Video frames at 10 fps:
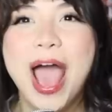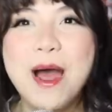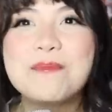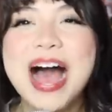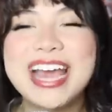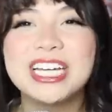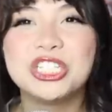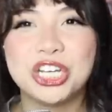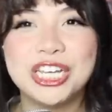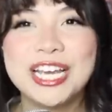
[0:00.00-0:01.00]
Am I a
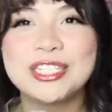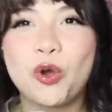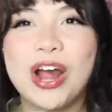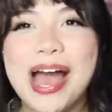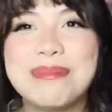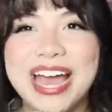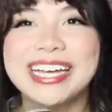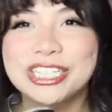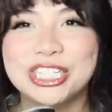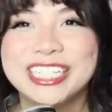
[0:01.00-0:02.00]
genius or am I
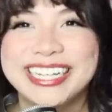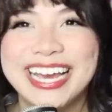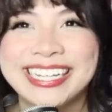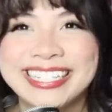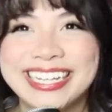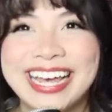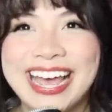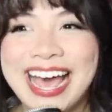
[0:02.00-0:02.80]
a genius?